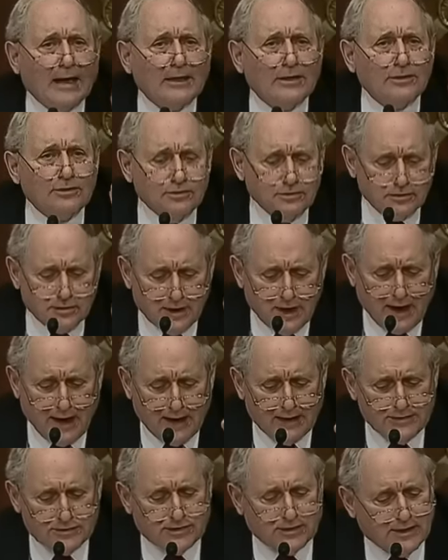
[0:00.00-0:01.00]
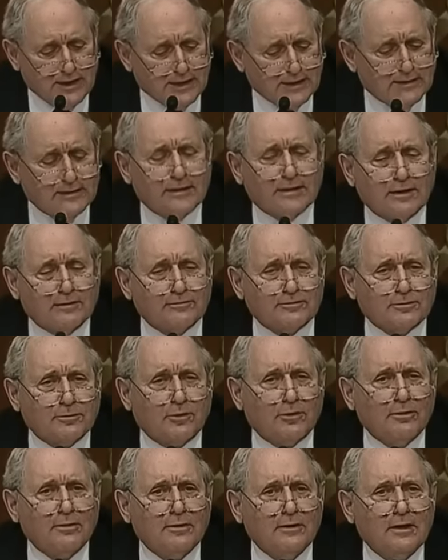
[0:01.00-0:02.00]
do you guys get
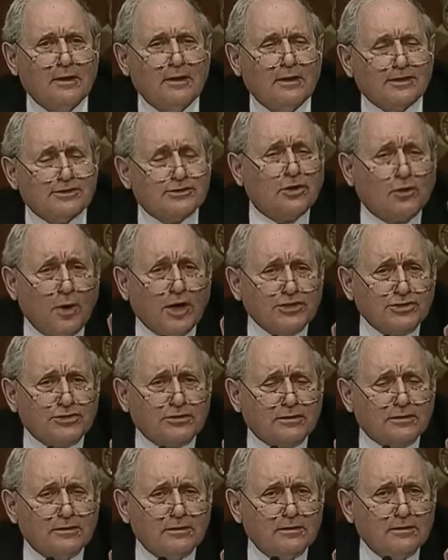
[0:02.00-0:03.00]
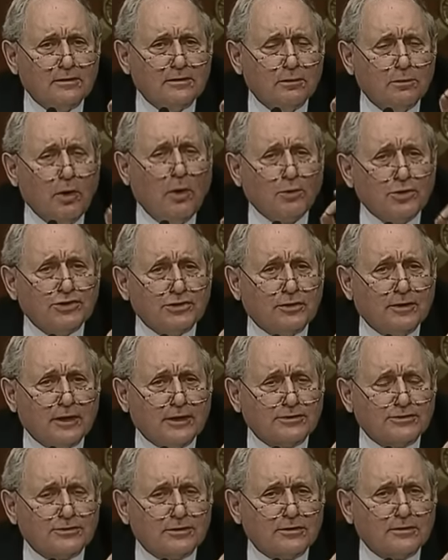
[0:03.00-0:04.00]
comfortable? It's a question. So, what was your
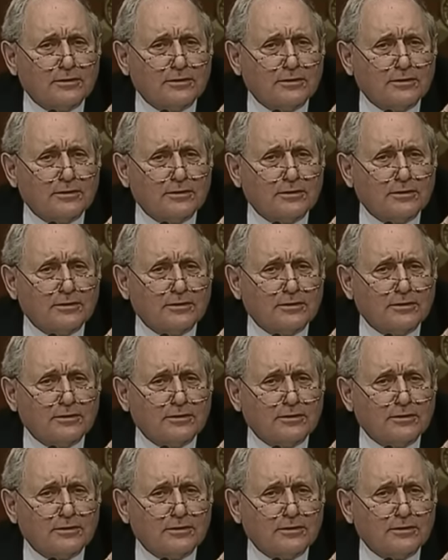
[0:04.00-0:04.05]
answer?